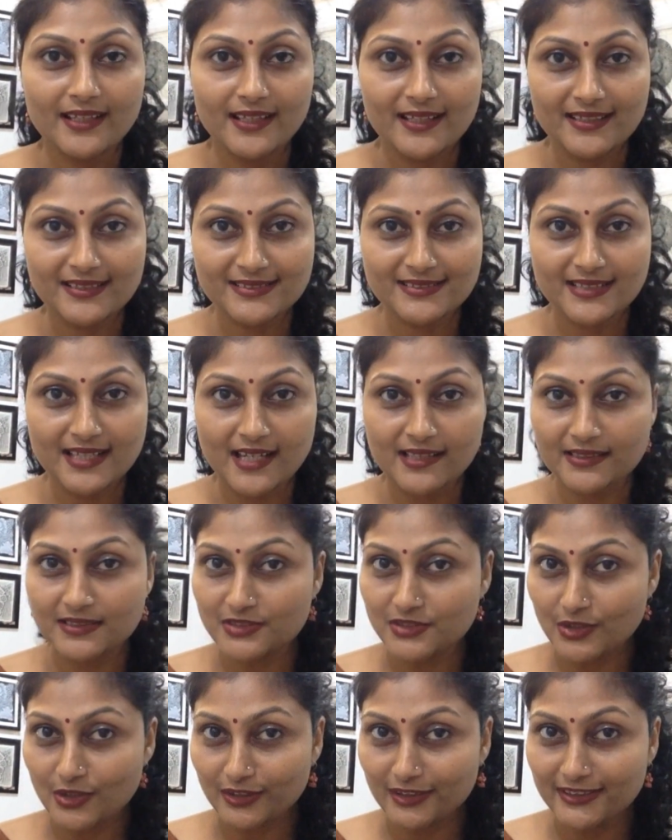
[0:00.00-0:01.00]
Is that a
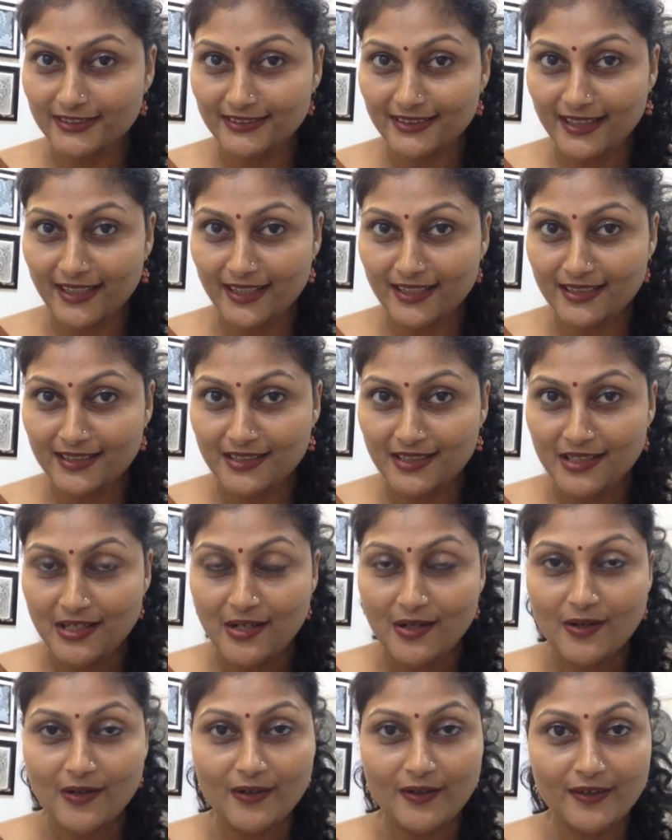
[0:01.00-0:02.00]
chocolate cake?
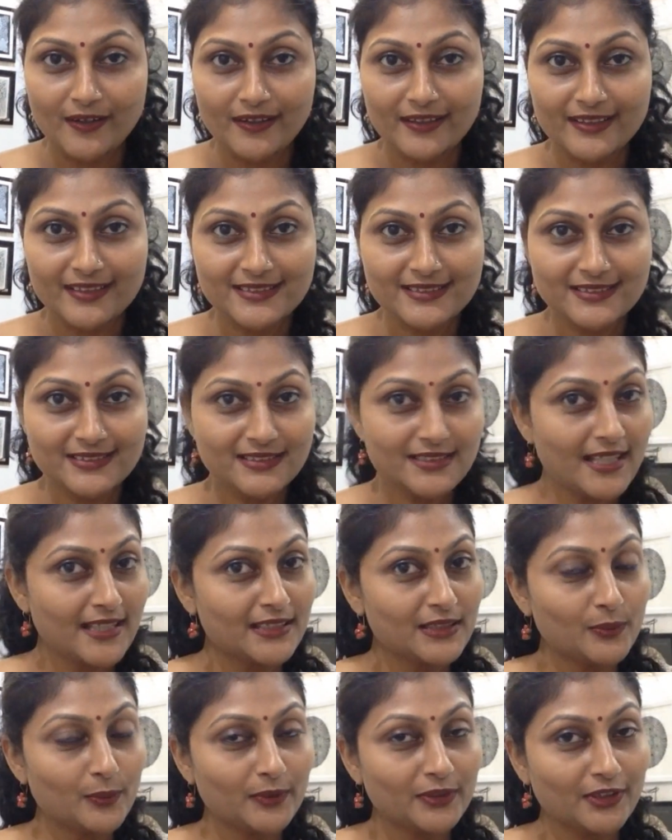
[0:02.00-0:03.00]
Or is it
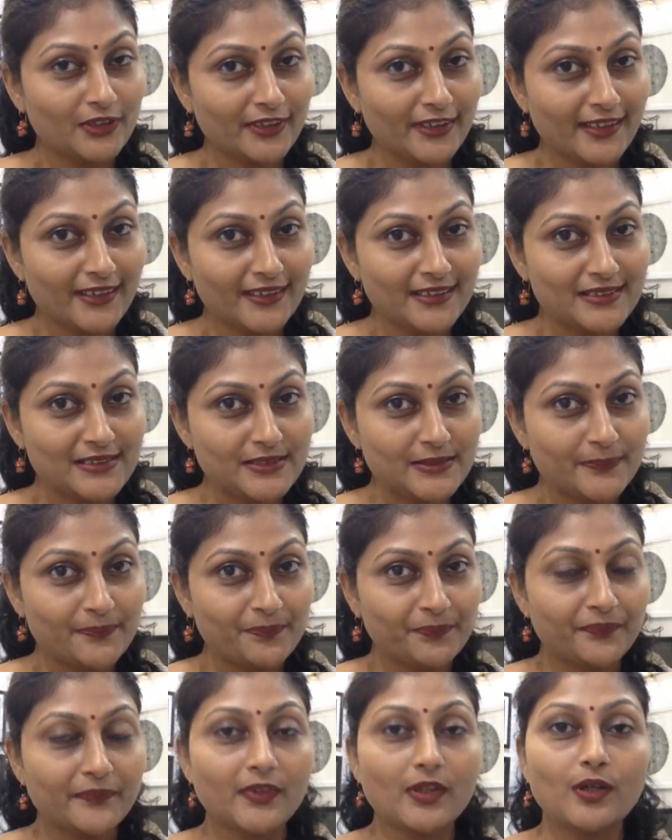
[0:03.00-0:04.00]
chatting with your kids?
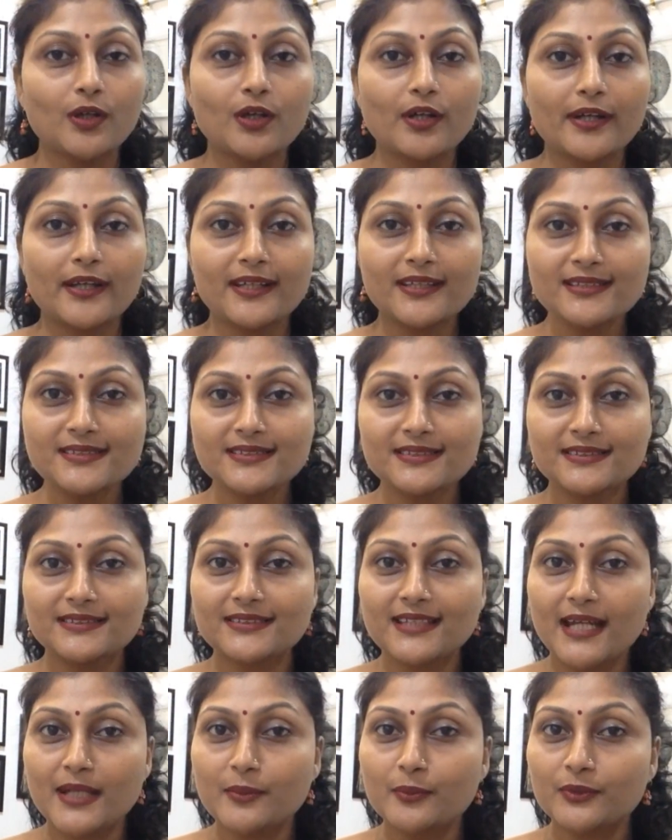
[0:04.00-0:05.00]
Or is it
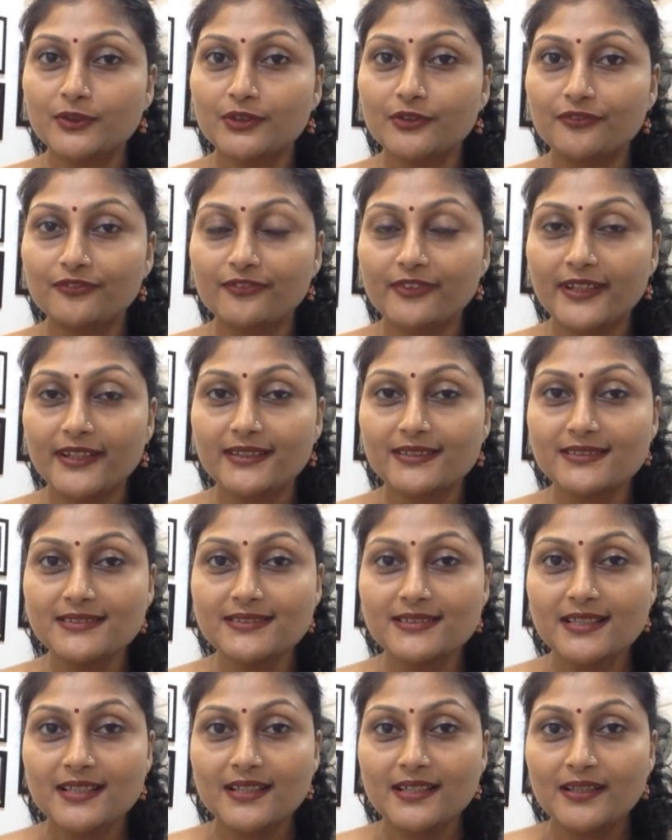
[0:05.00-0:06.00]
time with your friends?
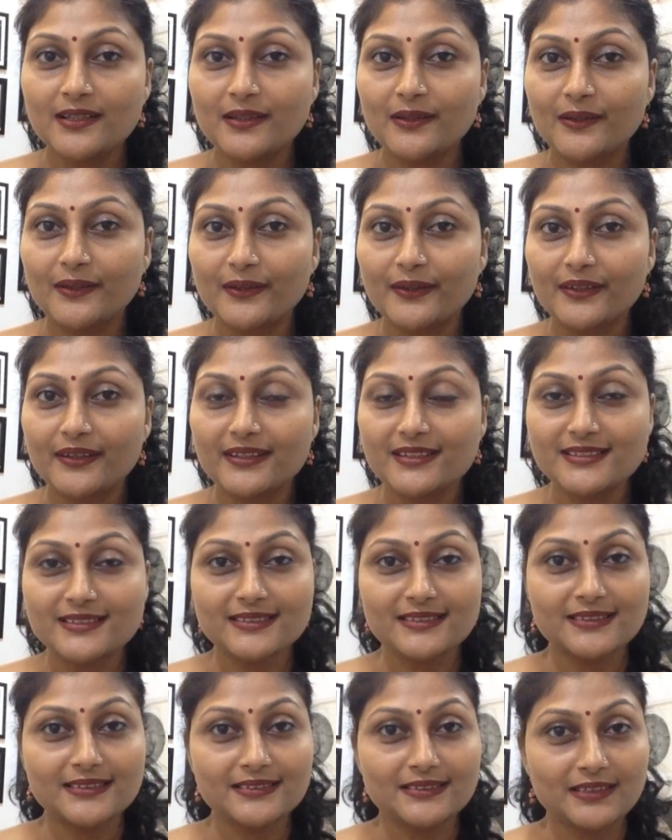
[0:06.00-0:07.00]
Or is
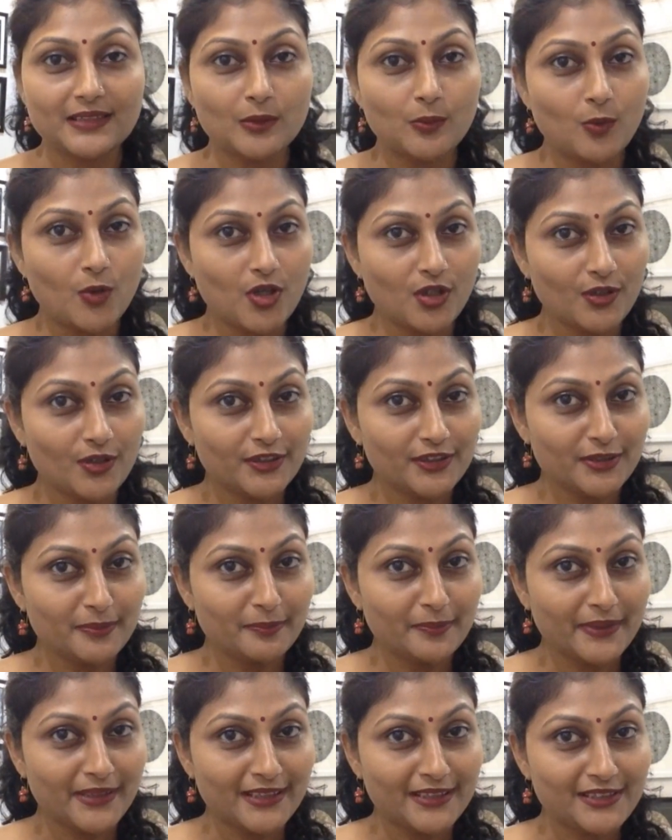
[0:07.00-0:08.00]
it a walk on the
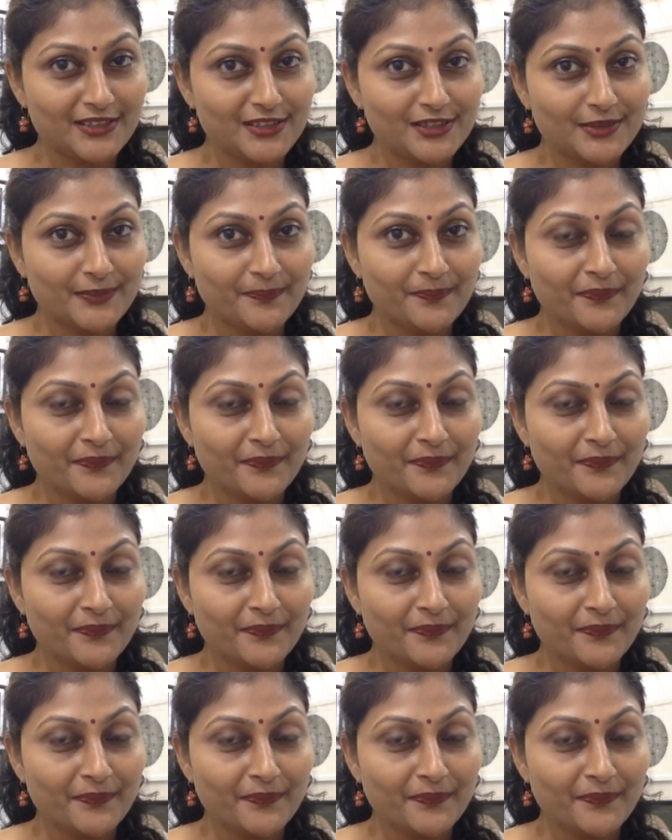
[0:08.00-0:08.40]
beach?